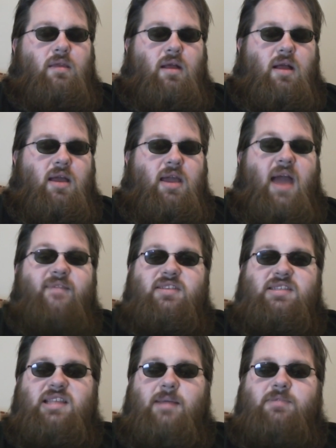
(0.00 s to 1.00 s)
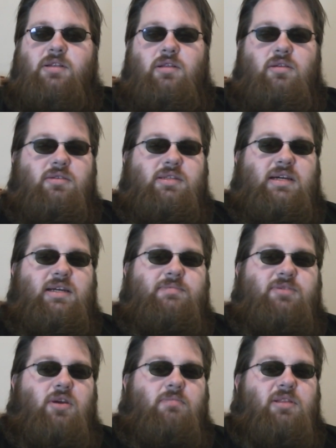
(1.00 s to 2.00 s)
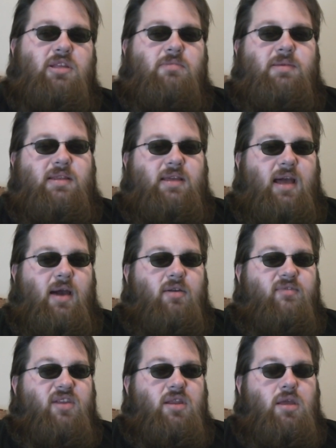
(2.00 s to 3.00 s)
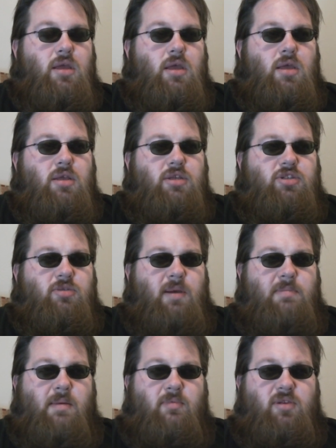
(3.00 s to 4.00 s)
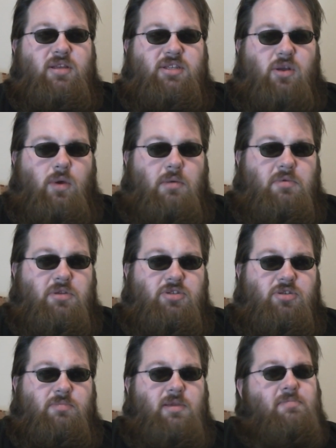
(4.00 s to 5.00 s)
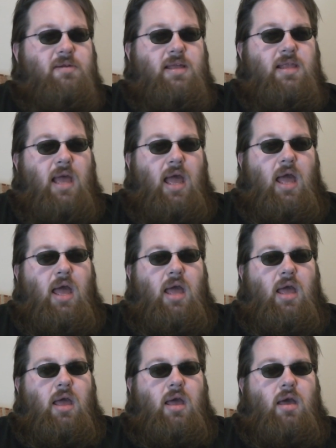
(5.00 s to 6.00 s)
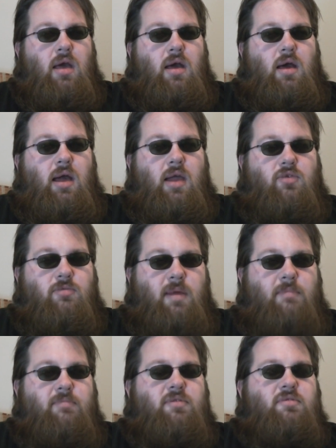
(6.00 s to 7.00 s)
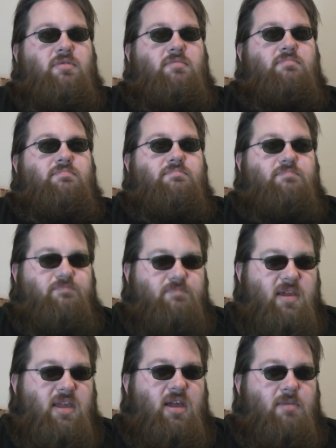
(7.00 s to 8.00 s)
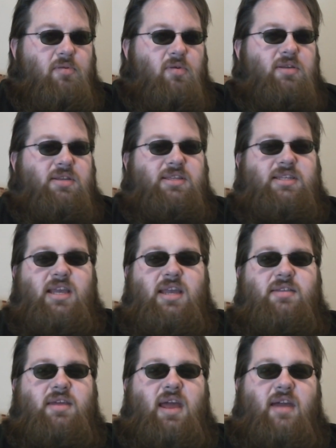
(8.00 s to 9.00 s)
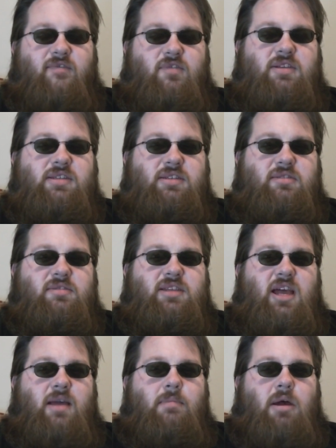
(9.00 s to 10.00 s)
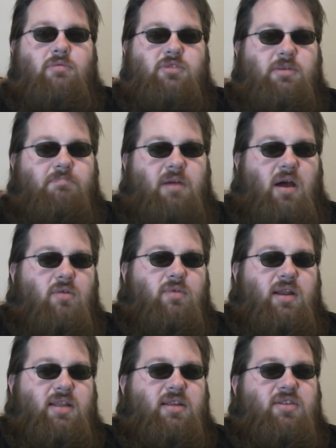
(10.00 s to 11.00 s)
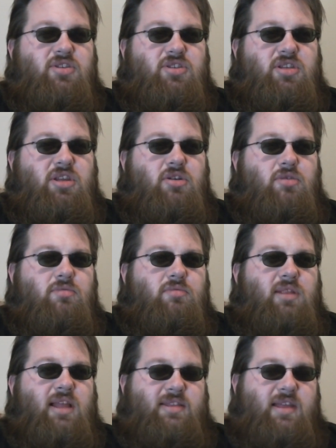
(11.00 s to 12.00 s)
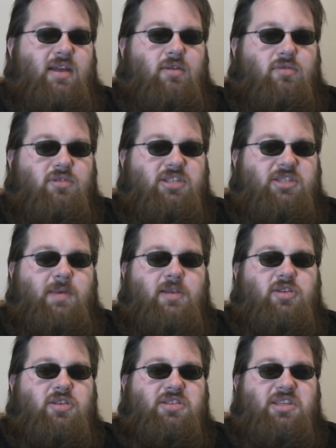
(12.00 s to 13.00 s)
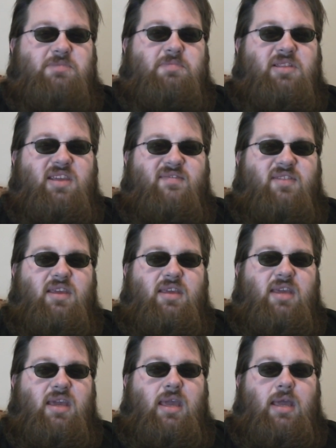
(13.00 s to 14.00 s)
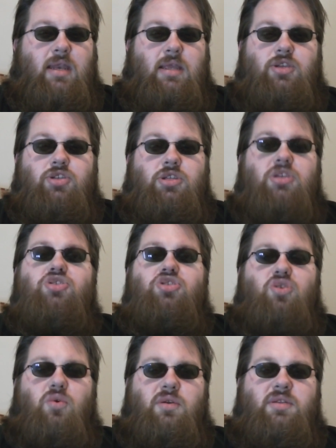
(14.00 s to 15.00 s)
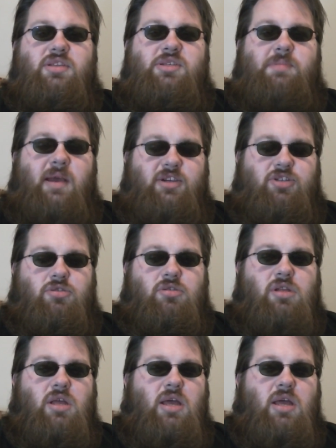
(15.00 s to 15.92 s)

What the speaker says: I haven't slept in a long time, so I'm a little bit out of it. So my memory isn't quite what it should be, but I remember making a point to say that every single time I was about ready to just, let that whole suspension of disbelief thing kick in and just enjoy the special,